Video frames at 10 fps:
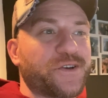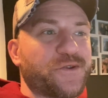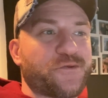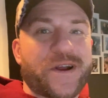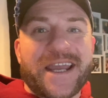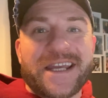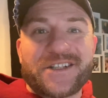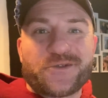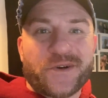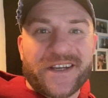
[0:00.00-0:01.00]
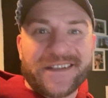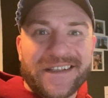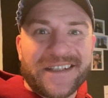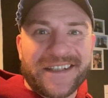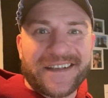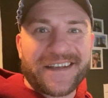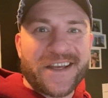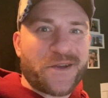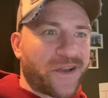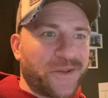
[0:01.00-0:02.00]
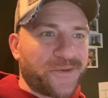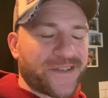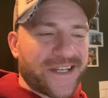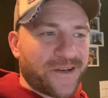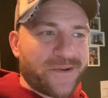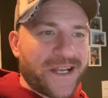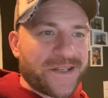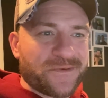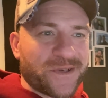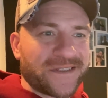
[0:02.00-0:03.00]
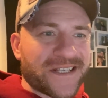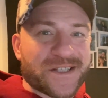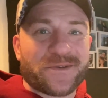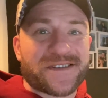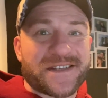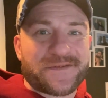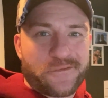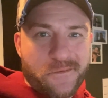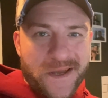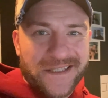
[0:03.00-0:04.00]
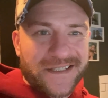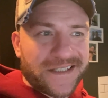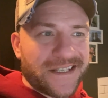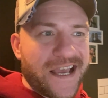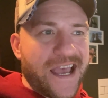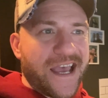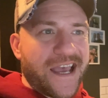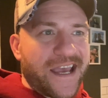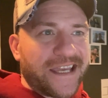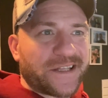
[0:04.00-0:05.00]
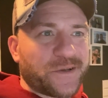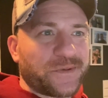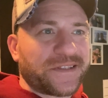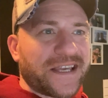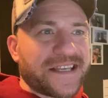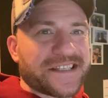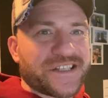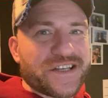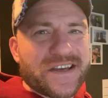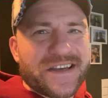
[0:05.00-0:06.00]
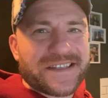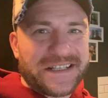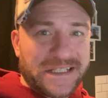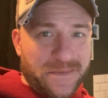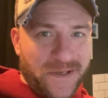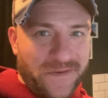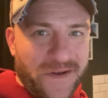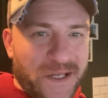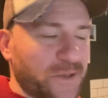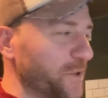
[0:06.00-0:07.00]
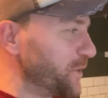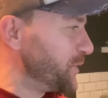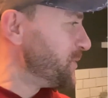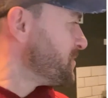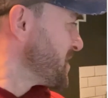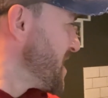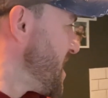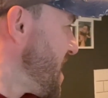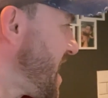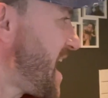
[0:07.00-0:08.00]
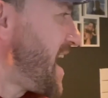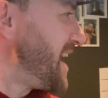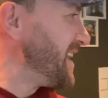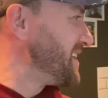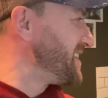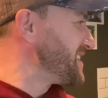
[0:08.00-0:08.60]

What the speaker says: grain drink. You can use any grain you want, as long as it's fermented. It contains just a little bit of alcohol, and